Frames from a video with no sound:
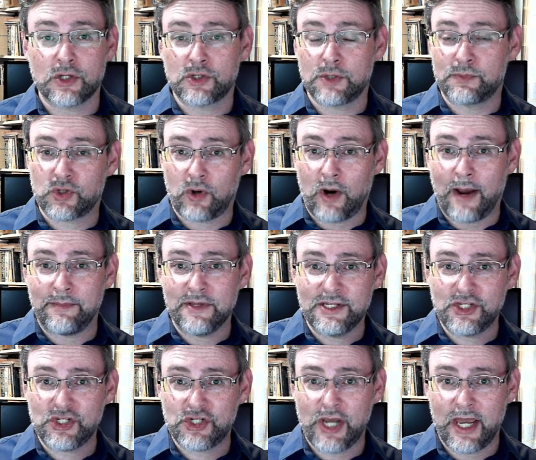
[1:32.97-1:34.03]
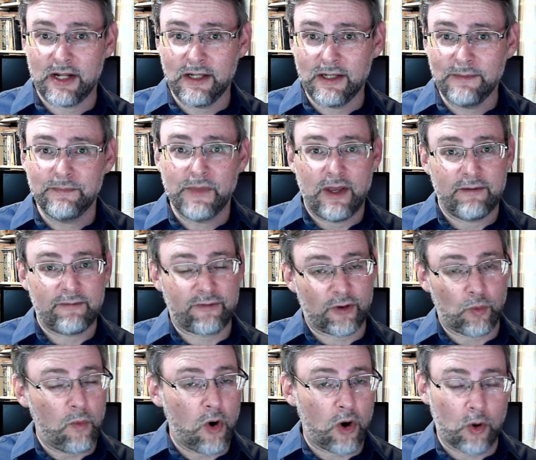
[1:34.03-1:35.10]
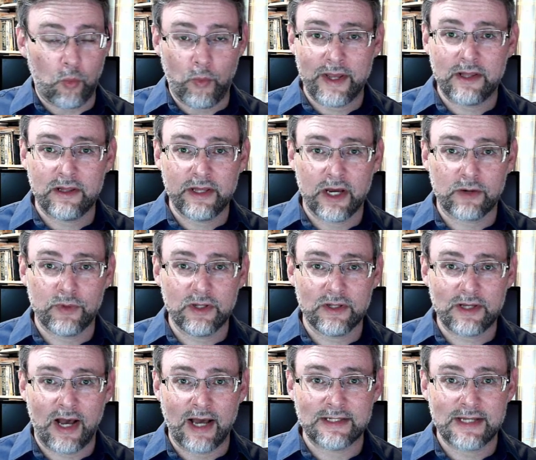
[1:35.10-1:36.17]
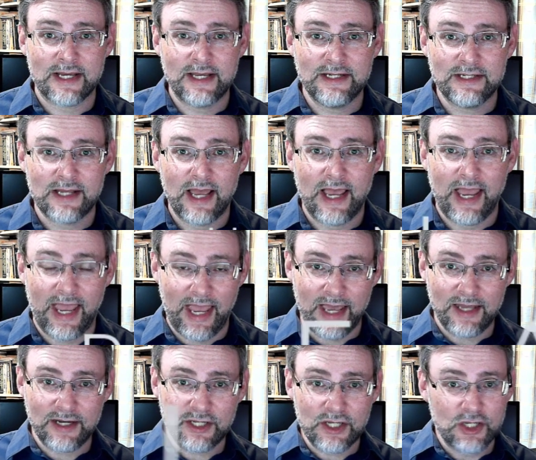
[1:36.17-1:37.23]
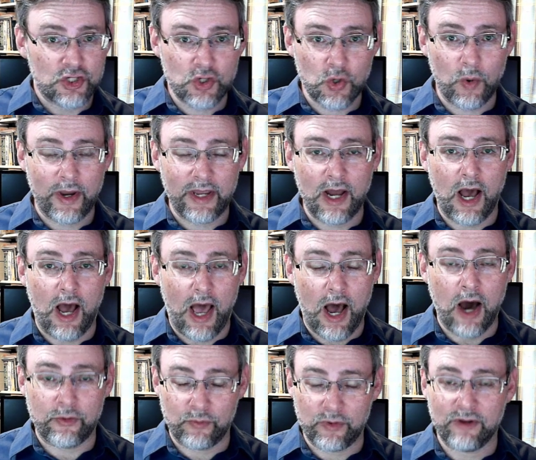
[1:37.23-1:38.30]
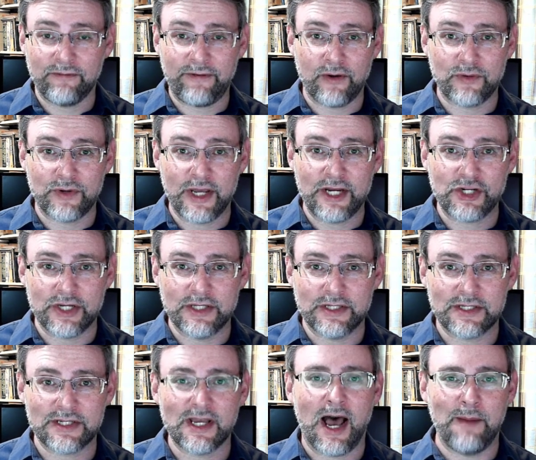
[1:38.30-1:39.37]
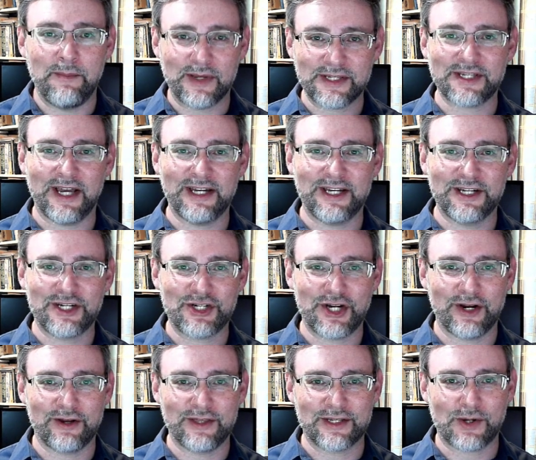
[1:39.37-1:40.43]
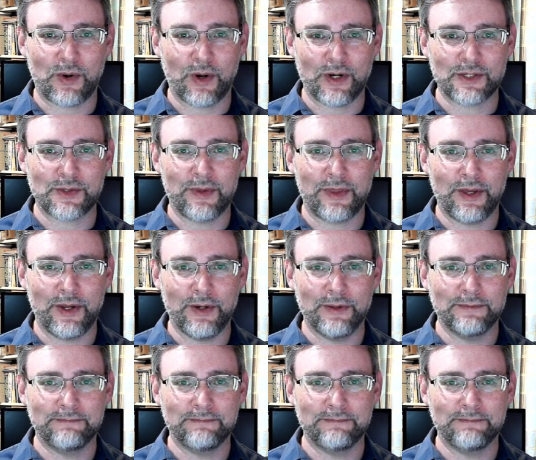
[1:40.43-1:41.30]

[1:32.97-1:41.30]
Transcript: subscribe to this channel for more weekly Unreal content and join Unreal Foundations. I'm excited to share this course with you.